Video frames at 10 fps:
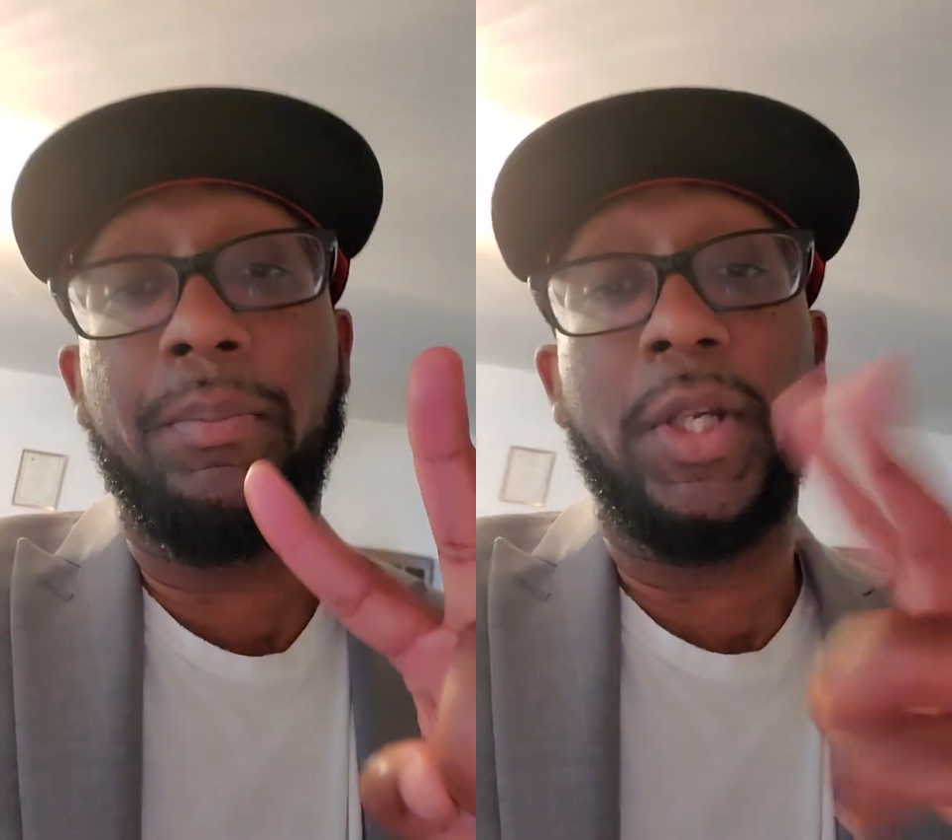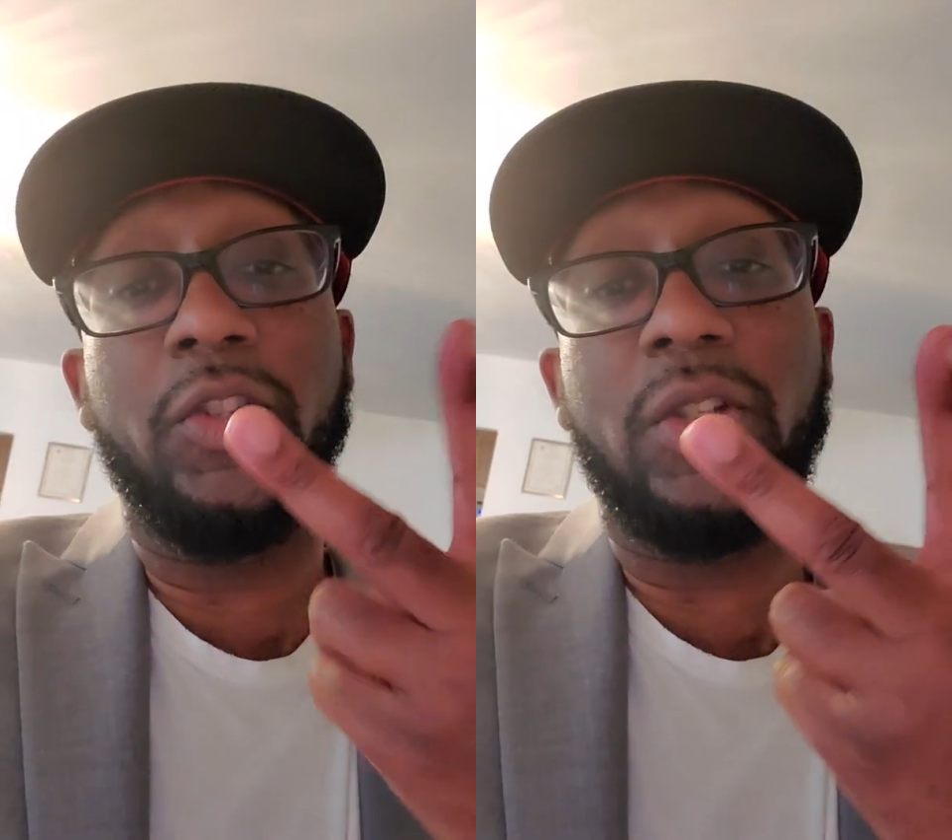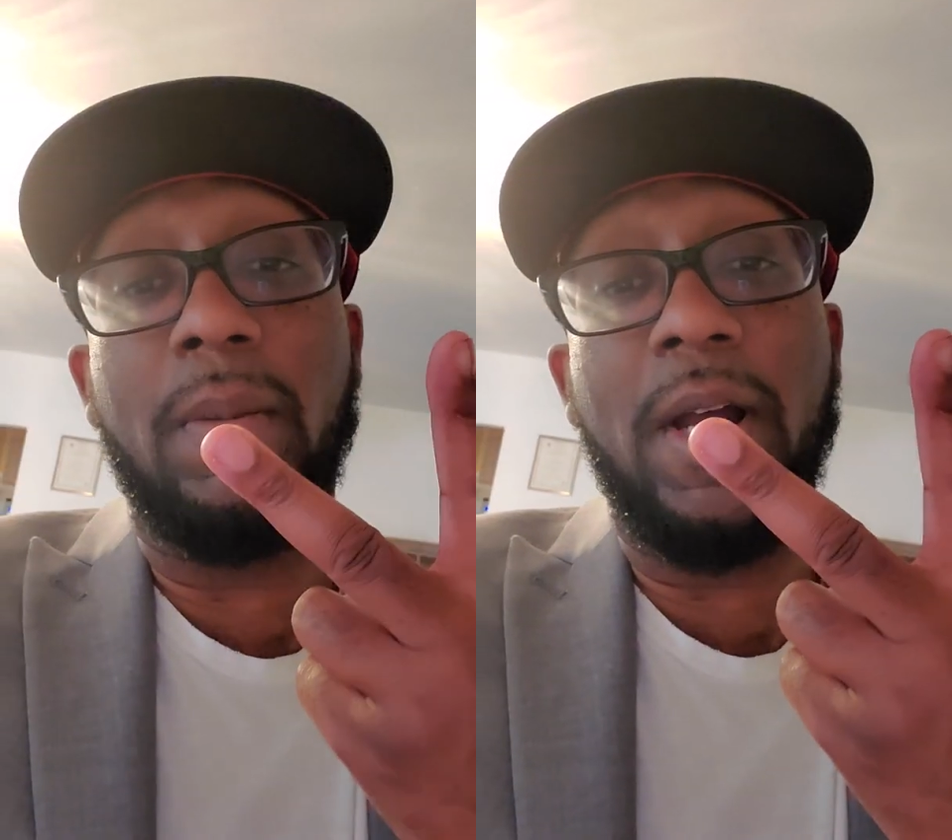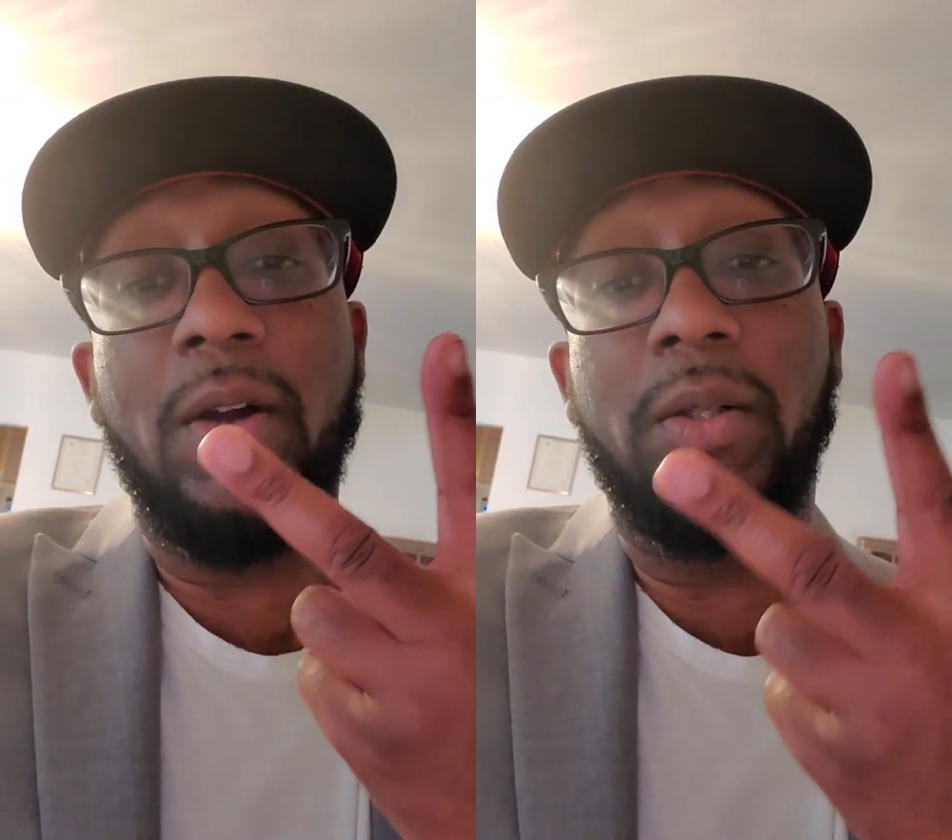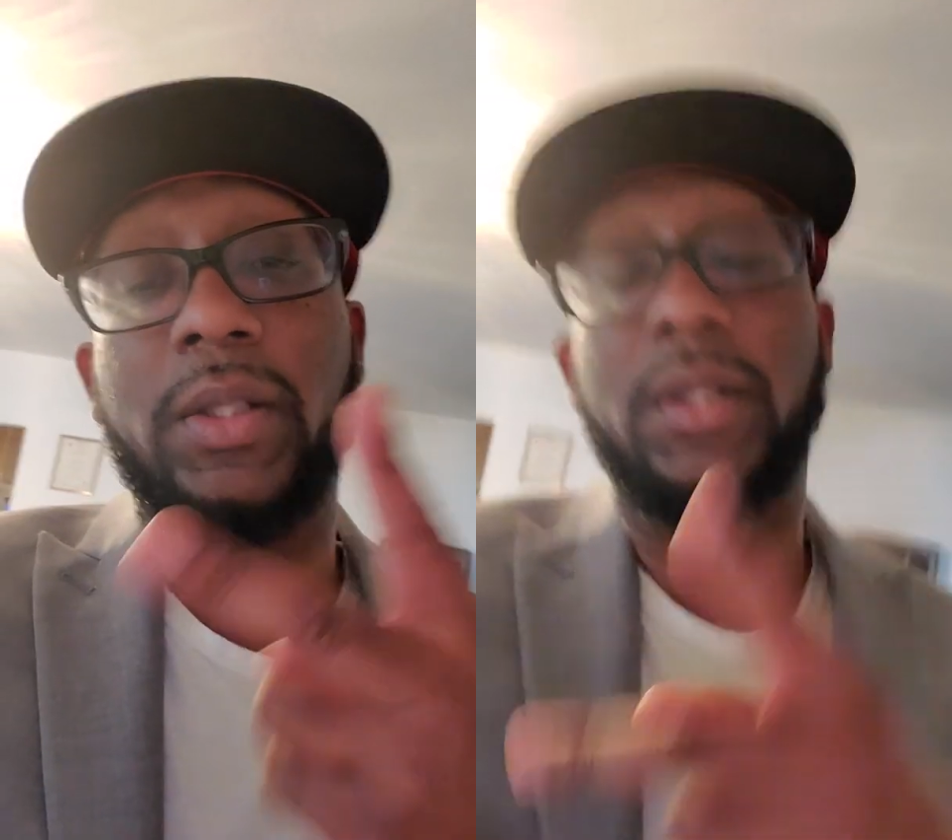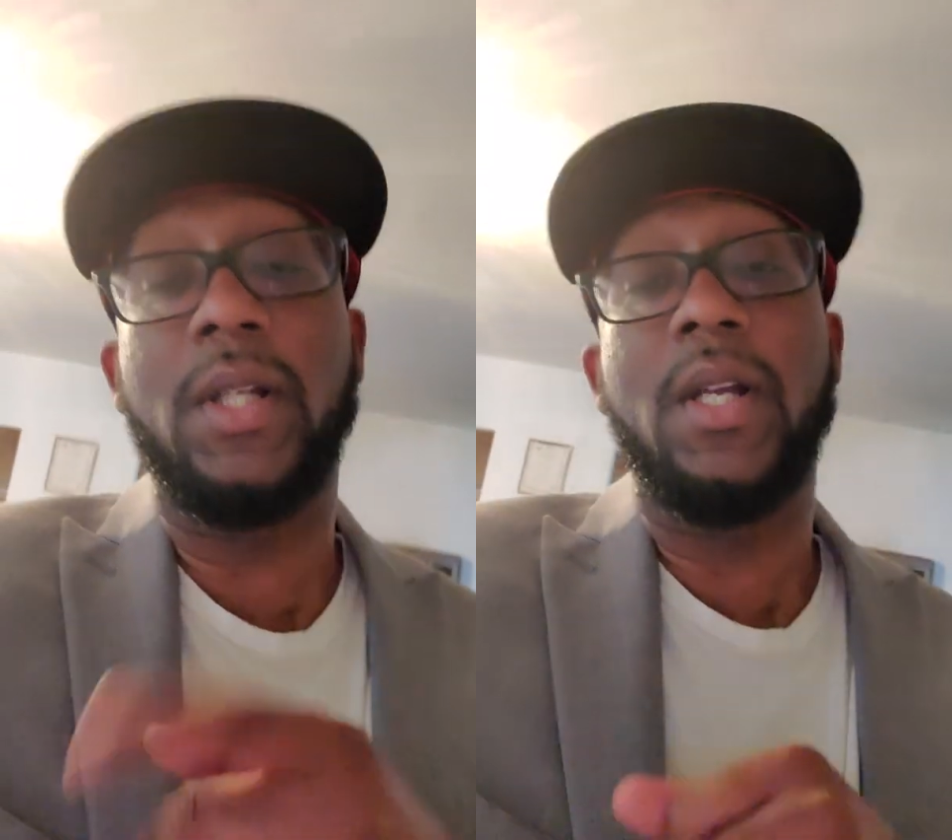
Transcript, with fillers: Peace and I'm out.